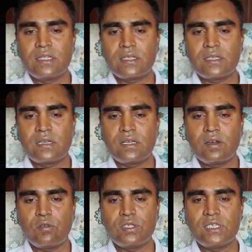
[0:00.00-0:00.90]
that
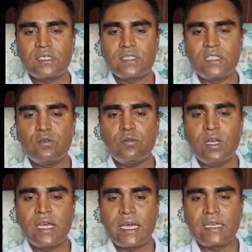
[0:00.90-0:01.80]
with this new
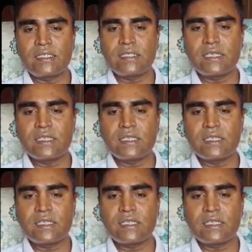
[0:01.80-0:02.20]
energy